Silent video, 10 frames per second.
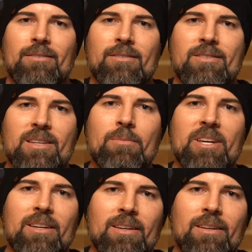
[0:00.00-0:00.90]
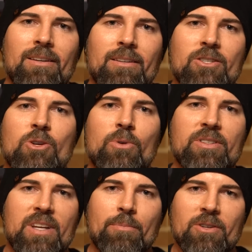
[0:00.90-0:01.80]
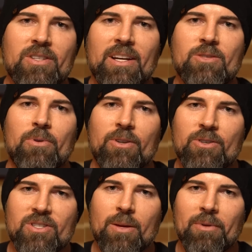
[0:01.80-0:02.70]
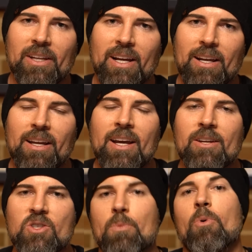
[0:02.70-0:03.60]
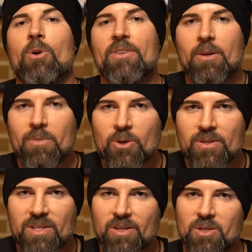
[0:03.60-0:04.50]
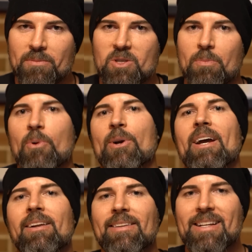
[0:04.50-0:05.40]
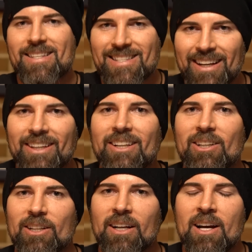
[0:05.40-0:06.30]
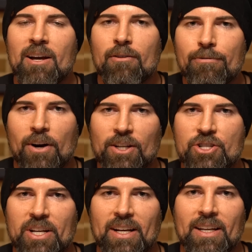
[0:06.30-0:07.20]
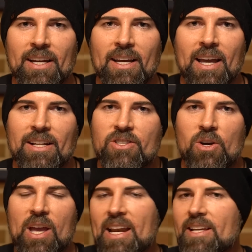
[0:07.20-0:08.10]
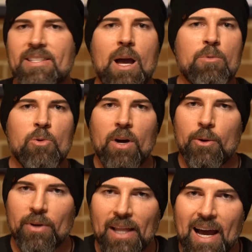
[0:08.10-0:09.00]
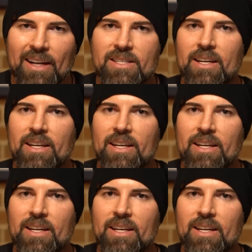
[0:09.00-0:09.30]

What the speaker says: CB2 receptor sites. When they're stimulated, support the immune system, support healthy cellular function. And so anytime you want to relax,